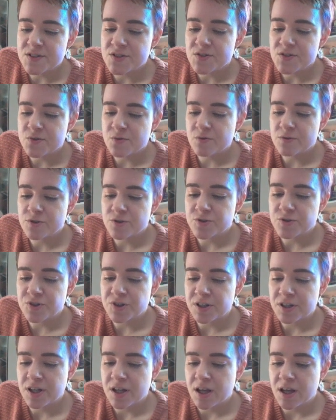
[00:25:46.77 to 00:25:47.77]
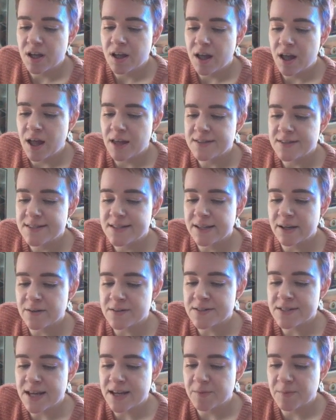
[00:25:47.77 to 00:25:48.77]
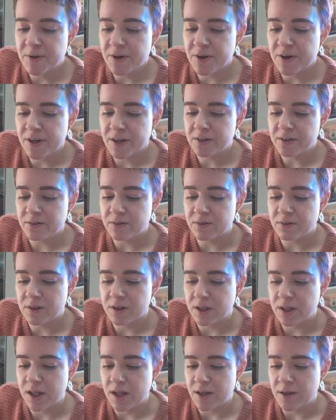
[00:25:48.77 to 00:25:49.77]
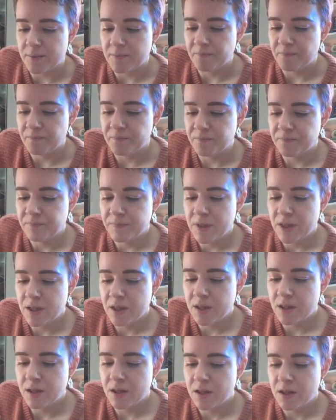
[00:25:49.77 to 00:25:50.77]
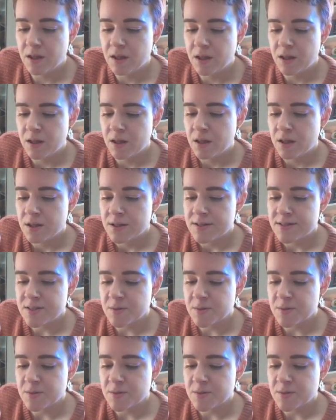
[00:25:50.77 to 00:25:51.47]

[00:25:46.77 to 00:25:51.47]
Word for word: school children uh, sitting outside appearing a little glum. Let's